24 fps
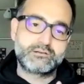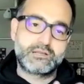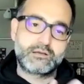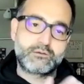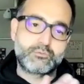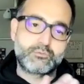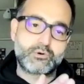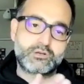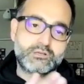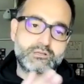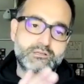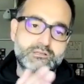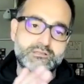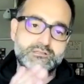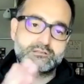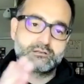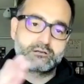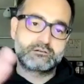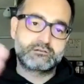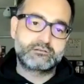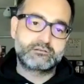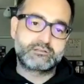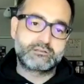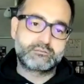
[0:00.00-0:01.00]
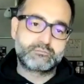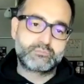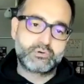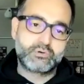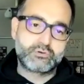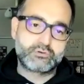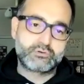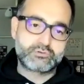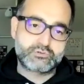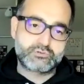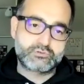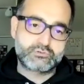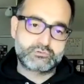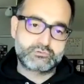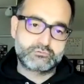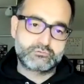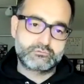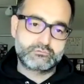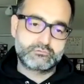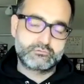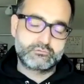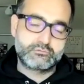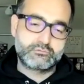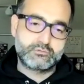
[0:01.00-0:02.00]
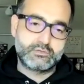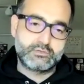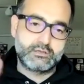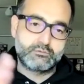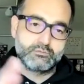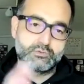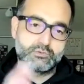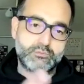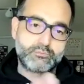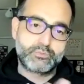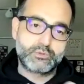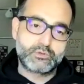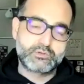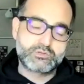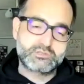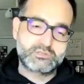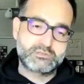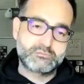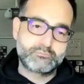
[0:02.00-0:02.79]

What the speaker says: networking started to emerge. And we pushed the